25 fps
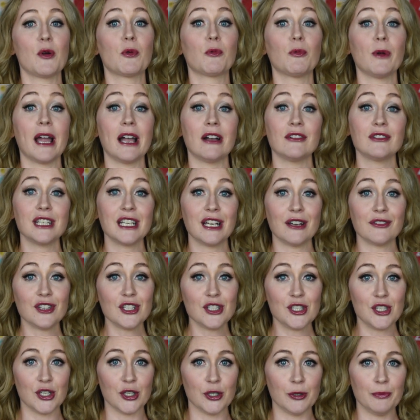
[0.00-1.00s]
rounding out
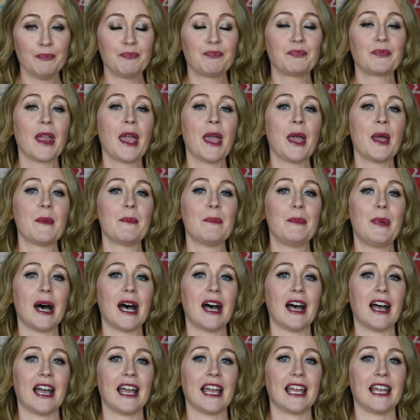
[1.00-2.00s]
the tube
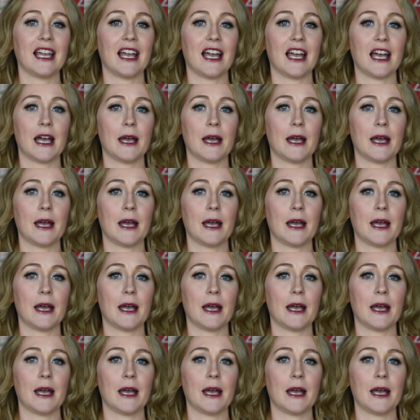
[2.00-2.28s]
by